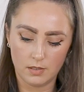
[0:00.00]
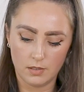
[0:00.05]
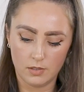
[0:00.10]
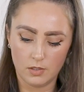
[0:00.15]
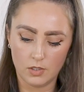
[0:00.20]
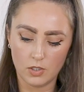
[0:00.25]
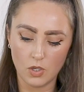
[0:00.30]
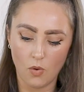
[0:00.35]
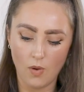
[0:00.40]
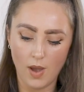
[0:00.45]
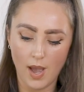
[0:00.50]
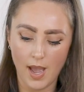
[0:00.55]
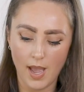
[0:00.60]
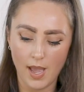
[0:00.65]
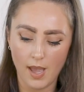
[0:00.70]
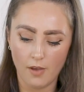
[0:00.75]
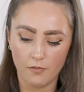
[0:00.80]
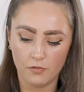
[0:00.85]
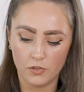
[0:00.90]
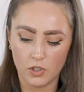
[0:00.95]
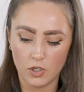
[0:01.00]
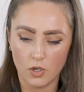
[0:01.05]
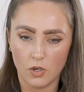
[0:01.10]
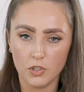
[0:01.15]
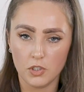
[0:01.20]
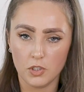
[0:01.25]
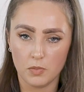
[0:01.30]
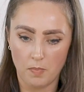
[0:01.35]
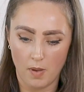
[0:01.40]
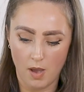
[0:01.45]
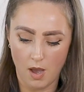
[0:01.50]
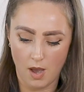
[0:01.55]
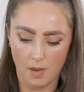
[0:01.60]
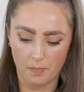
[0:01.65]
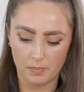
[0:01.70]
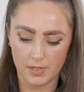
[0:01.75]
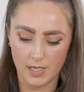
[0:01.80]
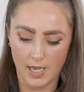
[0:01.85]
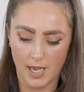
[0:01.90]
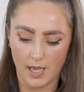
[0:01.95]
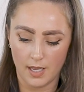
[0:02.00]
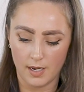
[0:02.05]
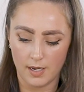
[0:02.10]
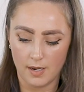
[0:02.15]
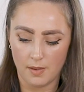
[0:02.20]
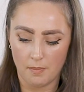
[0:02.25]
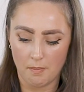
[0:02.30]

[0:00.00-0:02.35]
So I have just popped in